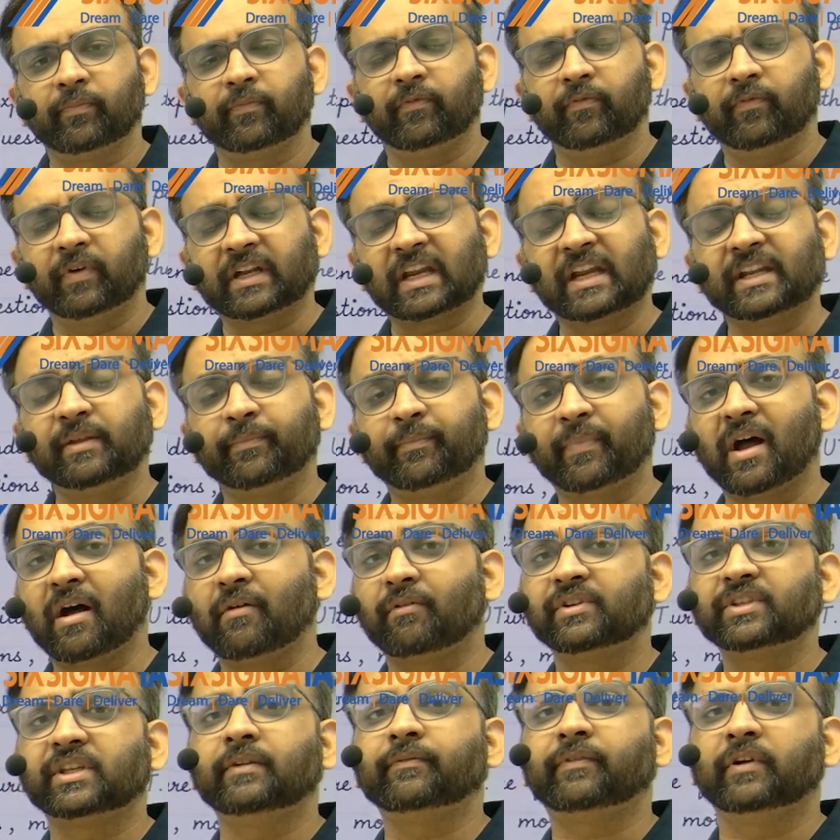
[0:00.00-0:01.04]
what are the
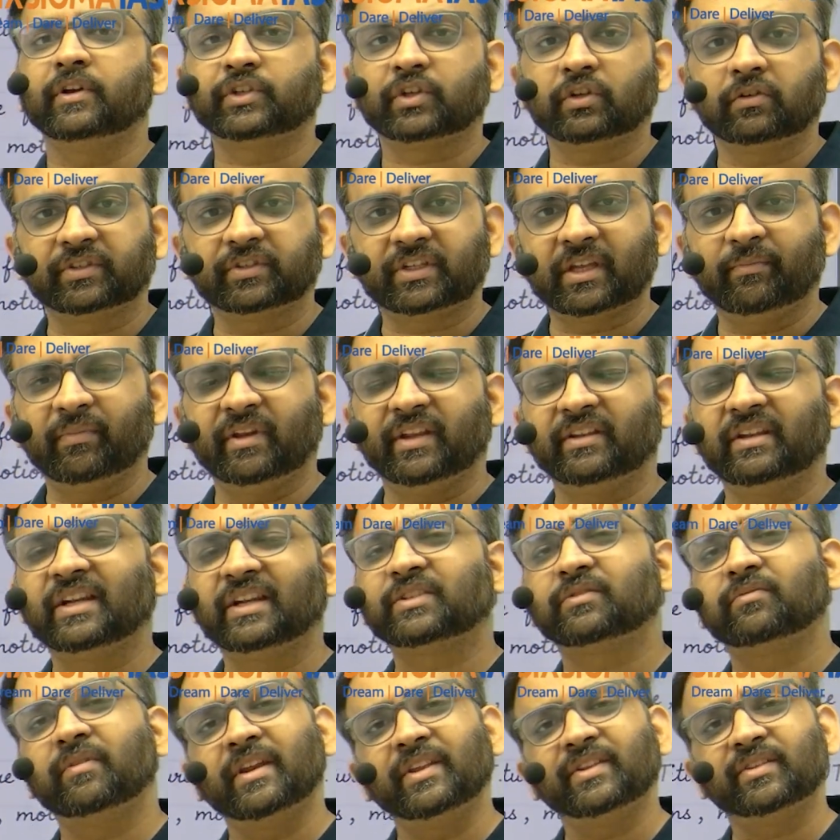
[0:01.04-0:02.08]
powers and functions of assembly? That's
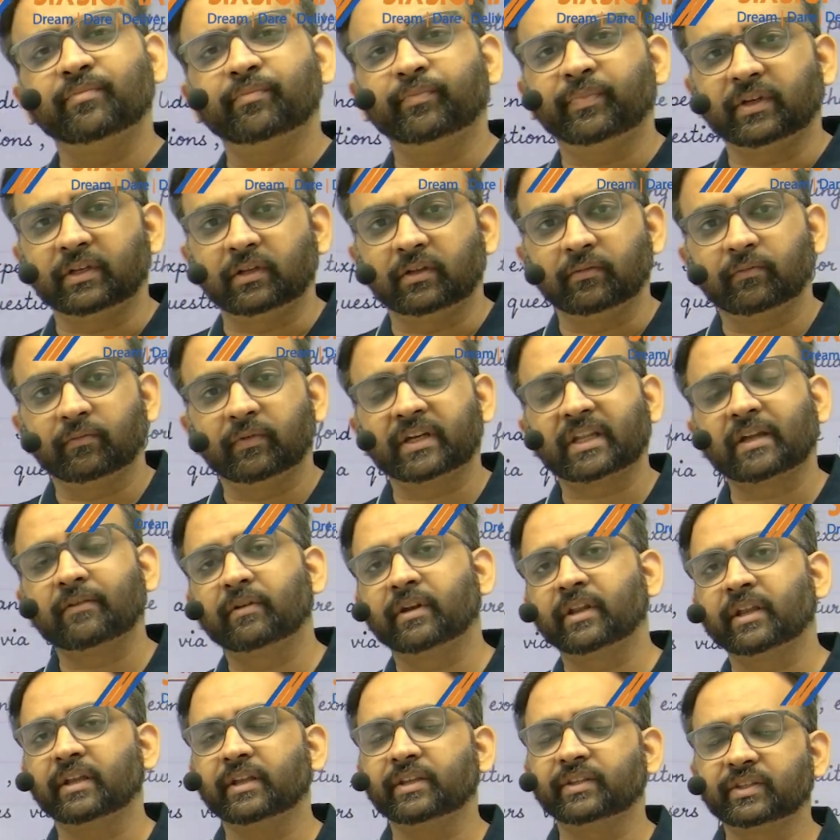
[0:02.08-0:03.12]
very simple. Whatever
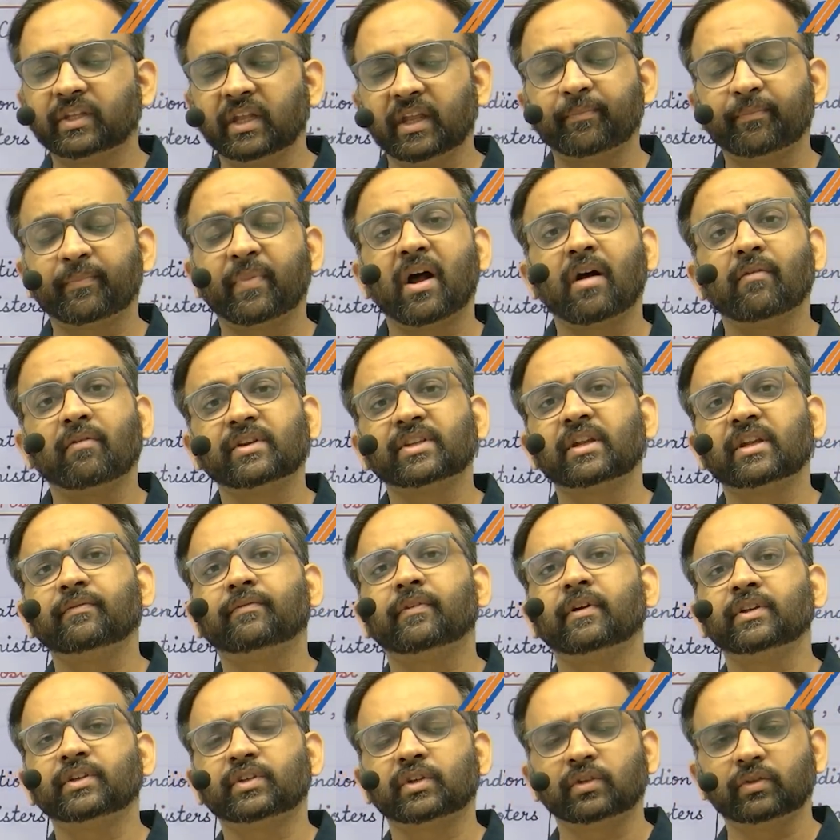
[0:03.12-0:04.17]
is the powers and
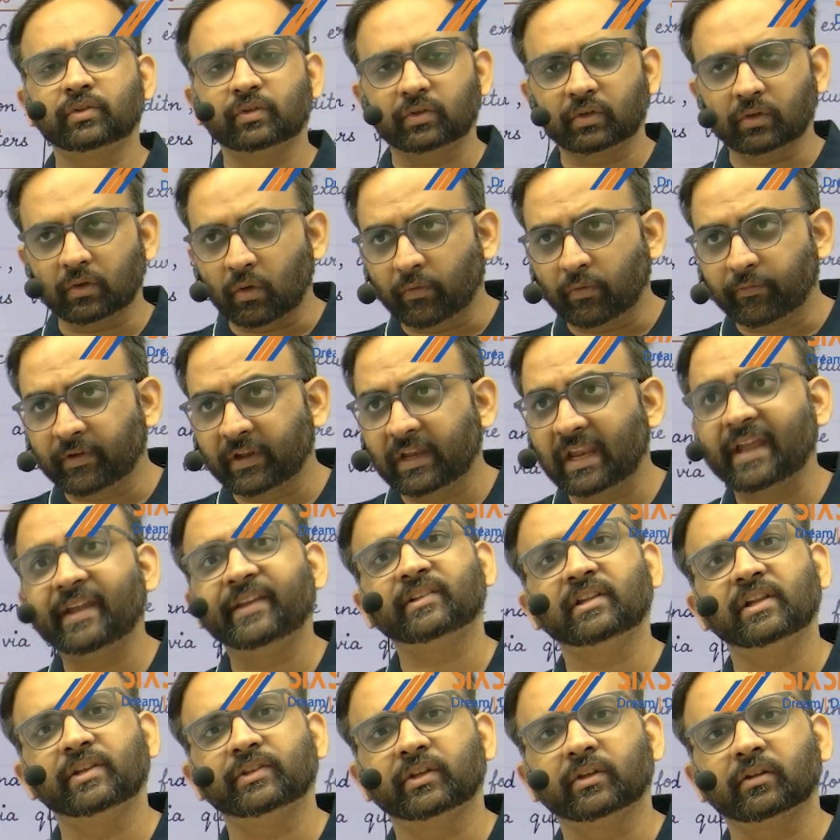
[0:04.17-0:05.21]
functions of a
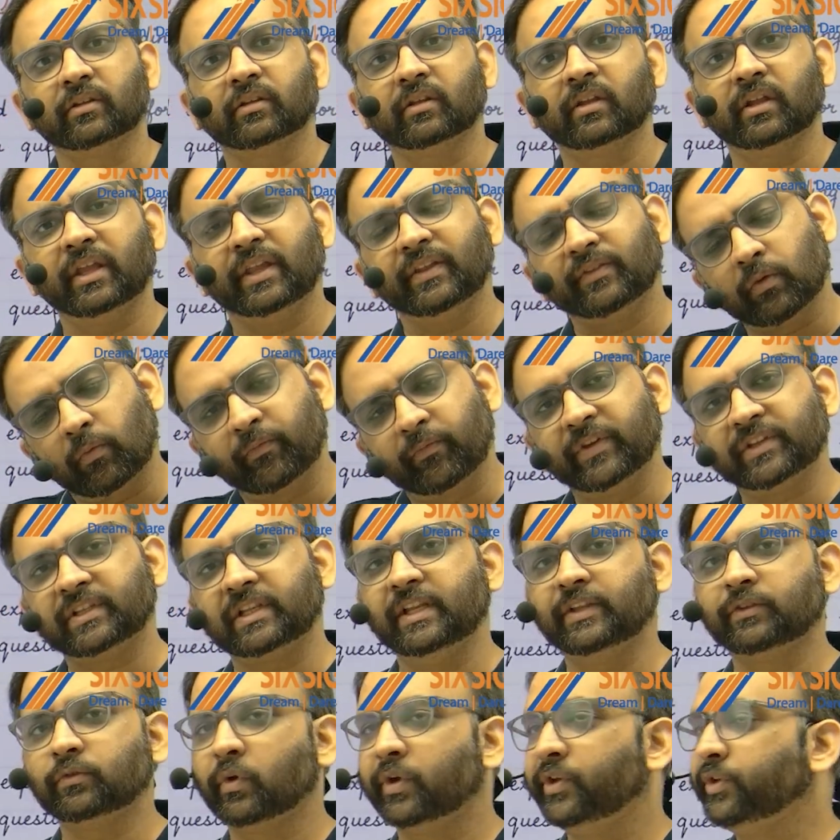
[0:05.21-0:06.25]
legislature is obviously is going